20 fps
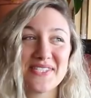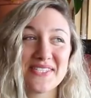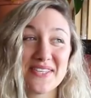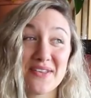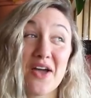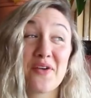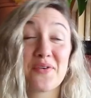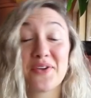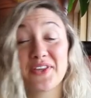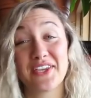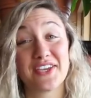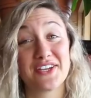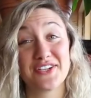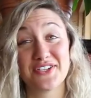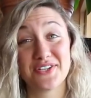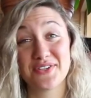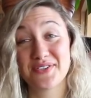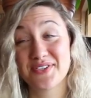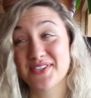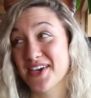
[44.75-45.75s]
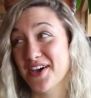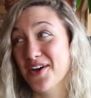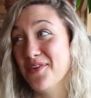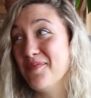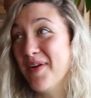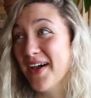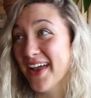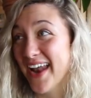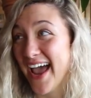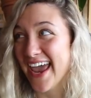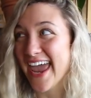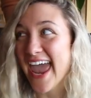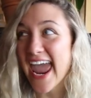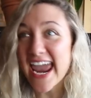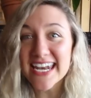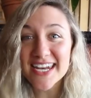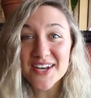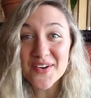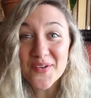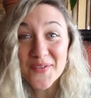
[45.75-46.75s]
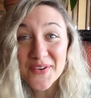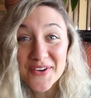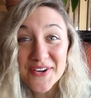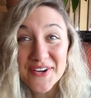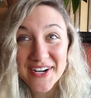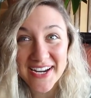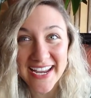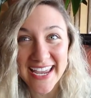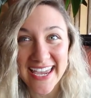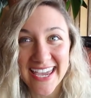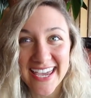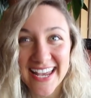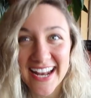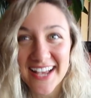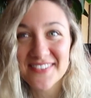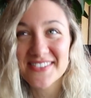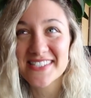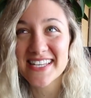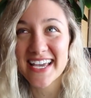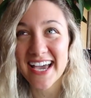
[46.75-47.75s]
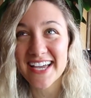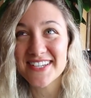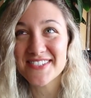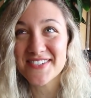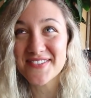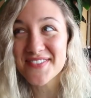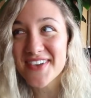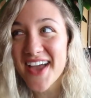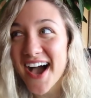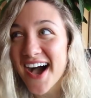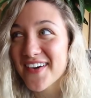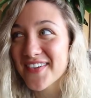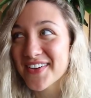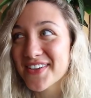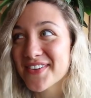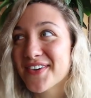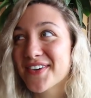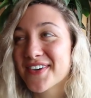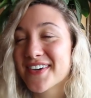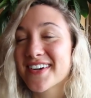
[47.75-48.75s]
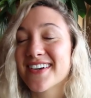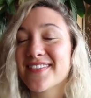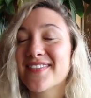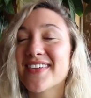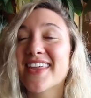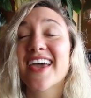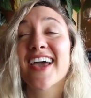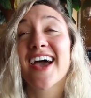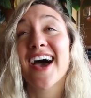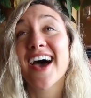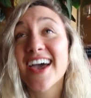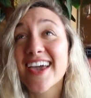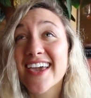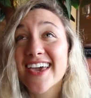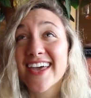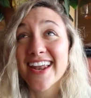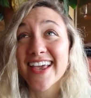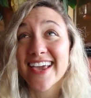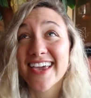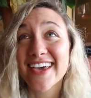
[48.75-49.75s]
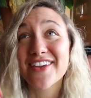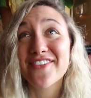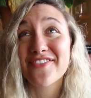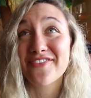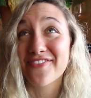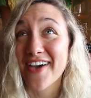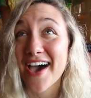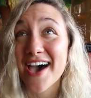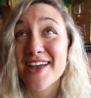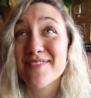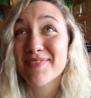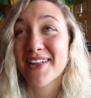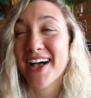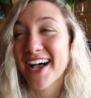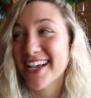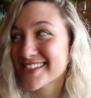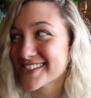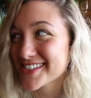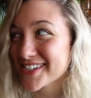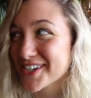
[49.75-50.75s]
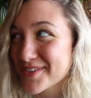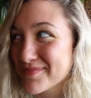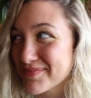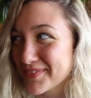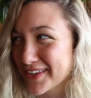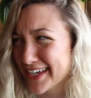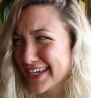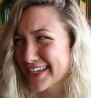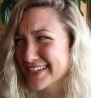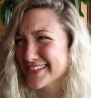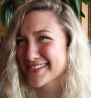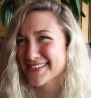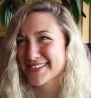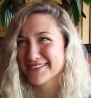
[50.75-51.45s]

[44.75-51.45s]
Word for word: It's a really good juice though, but I hated ordering it. I was like, I do not want to order it. Be like, hi, can I get a Fat Blaster, please?